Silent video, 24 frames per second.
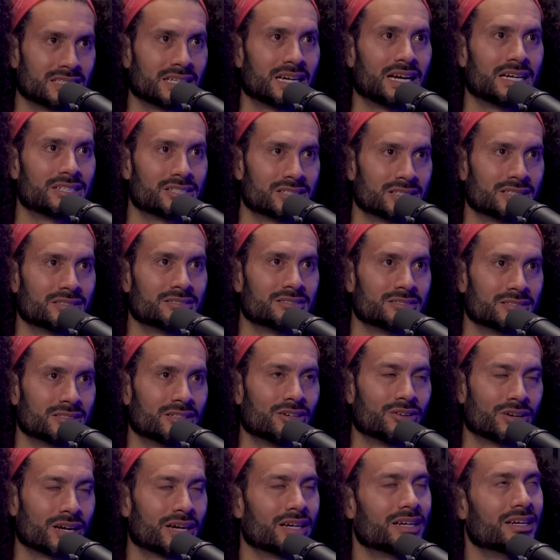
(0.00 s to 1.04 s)
Gotcha.
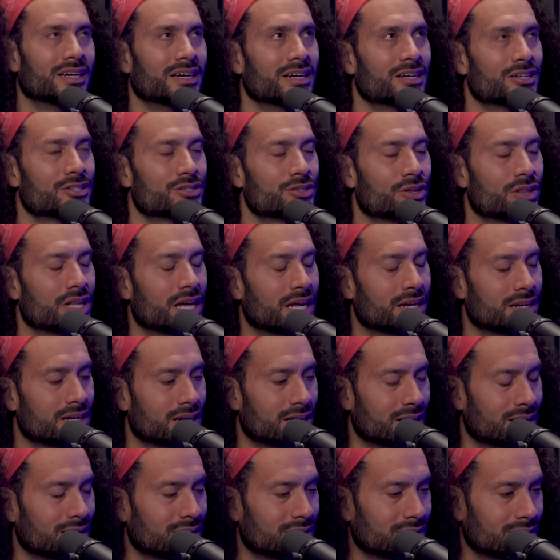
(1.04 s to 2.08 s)
Yeah. Okay. So
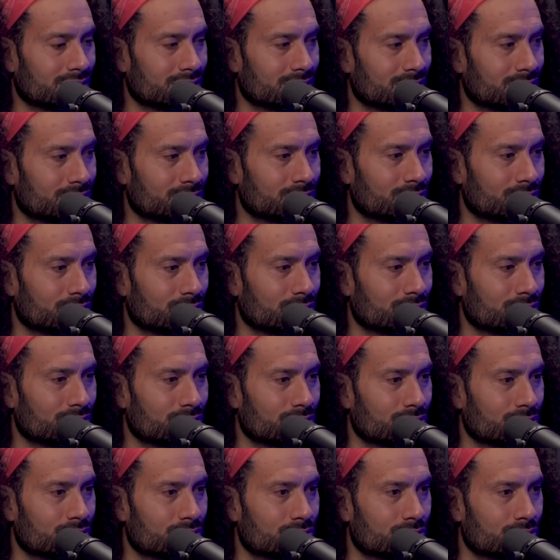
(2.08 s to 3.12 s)
then,
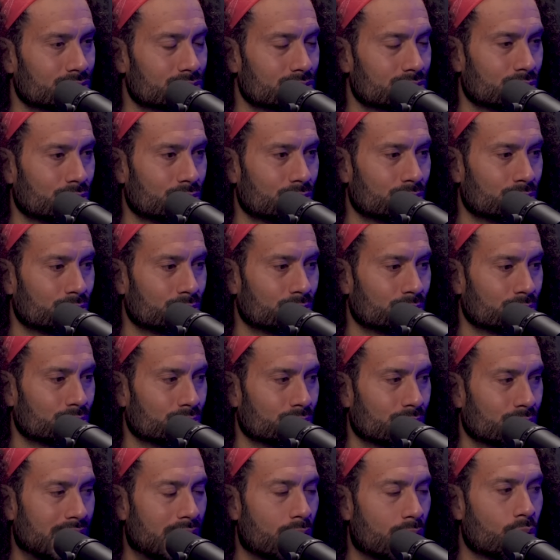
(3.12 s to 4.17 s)
so
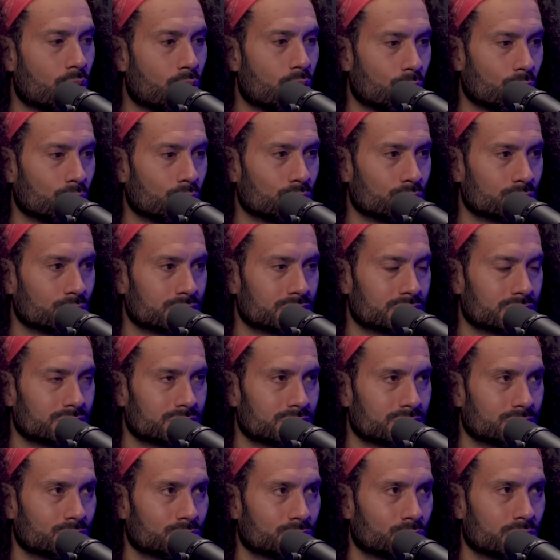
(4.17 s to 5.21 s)
how old
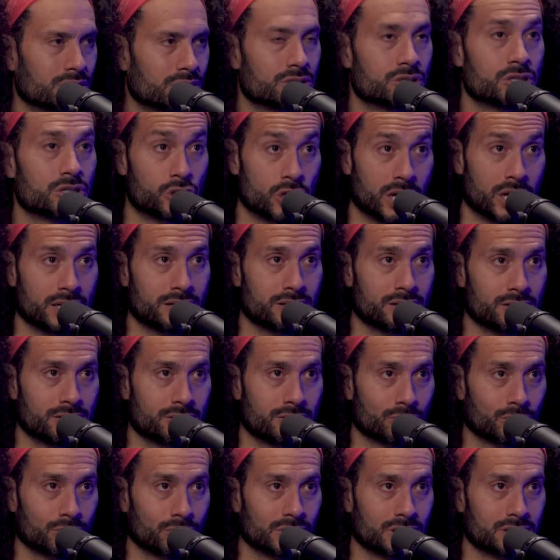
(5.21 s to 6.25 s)
was Jaden,
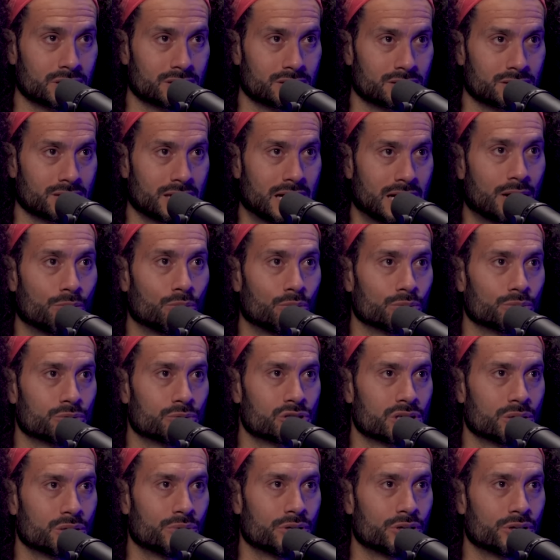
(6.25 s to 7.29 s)
your oldest? Mm-hmm. How old was
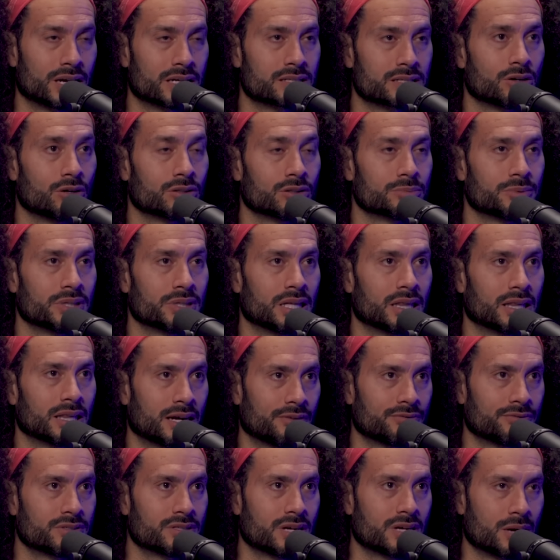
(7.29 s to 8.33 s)
she when you guys ultimately
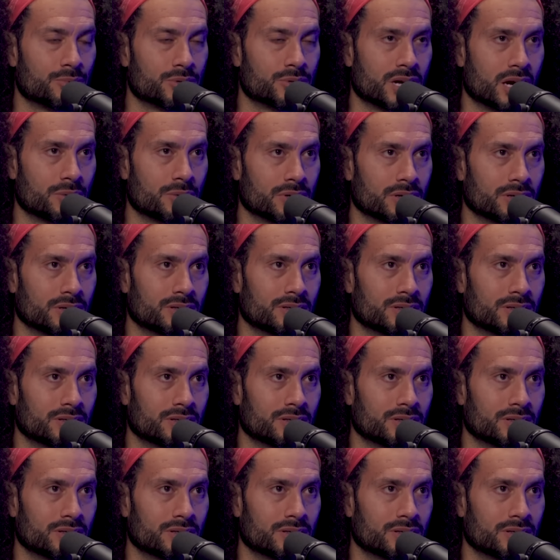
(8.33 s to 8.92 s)
left Abu Dhabi?